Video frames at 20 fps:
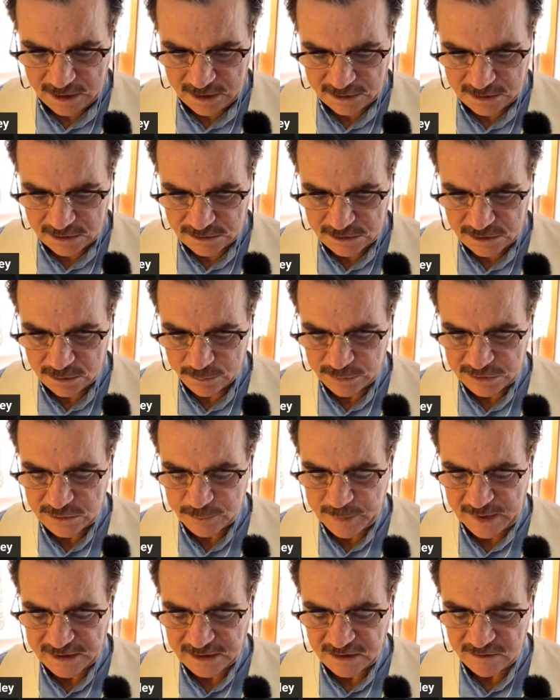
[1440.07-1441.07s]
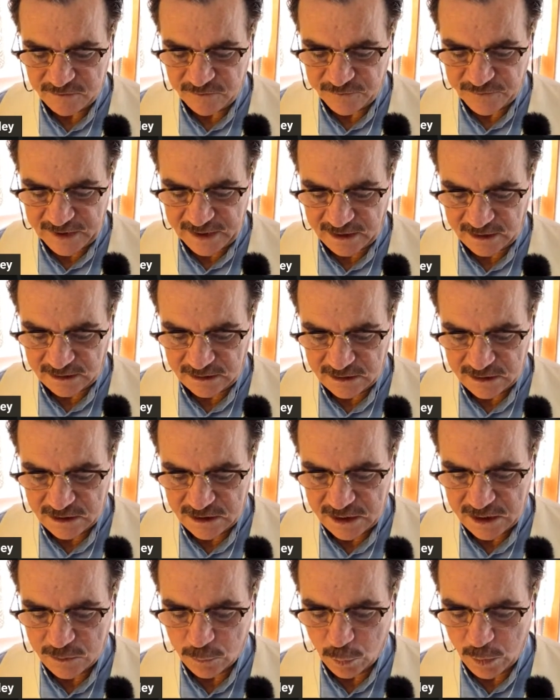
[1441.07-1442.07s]
Consumer spending fell
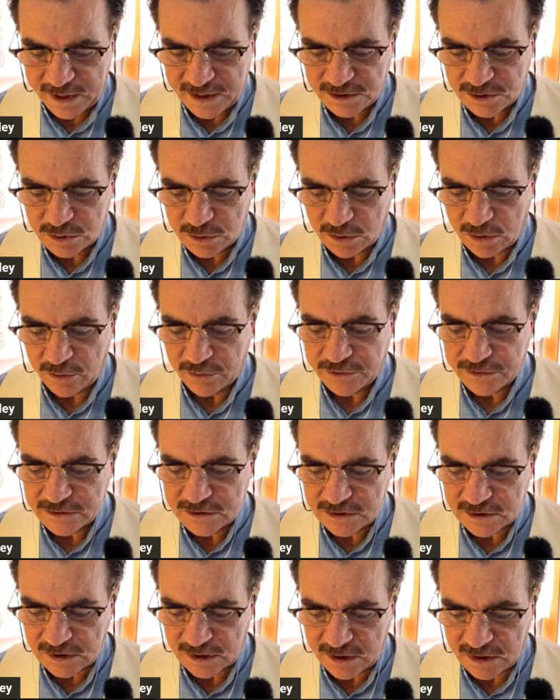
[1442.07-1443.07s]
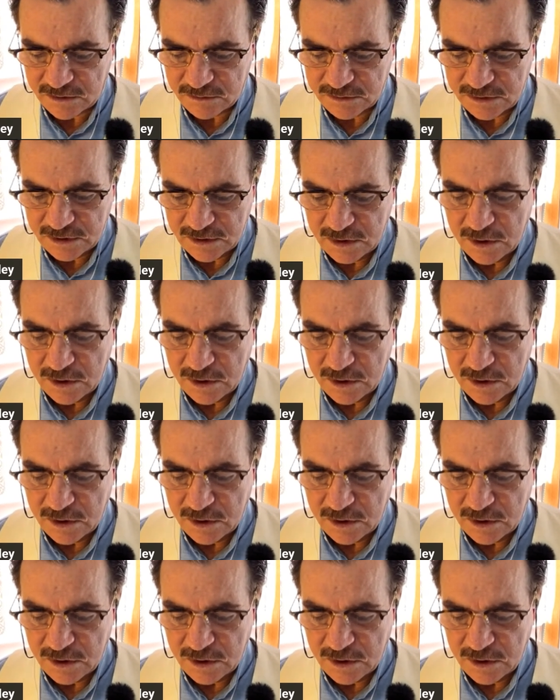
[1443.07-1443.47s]
and wage growth slowed.